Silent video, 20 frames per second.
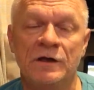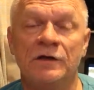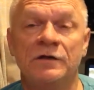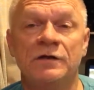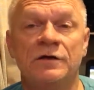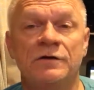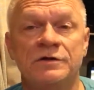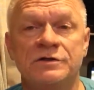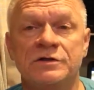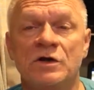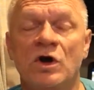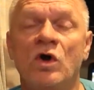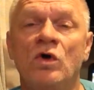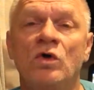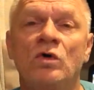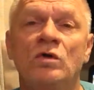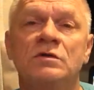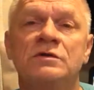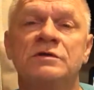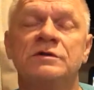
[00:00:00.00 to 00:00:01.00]
There is an
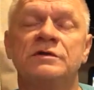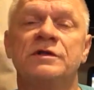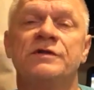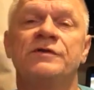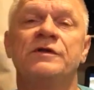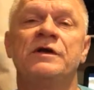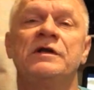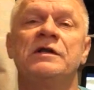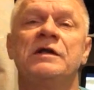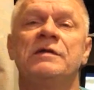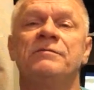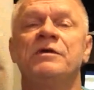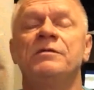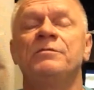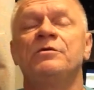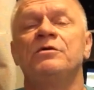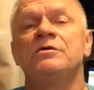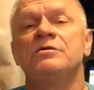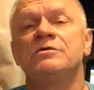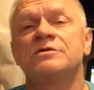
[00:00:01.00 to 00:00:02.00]
old thing that
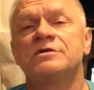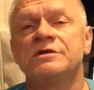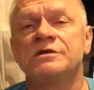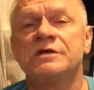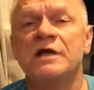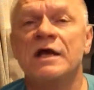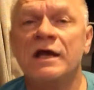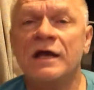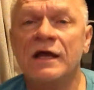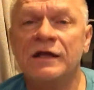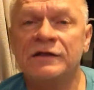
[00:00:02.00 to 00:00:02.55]
people used to say,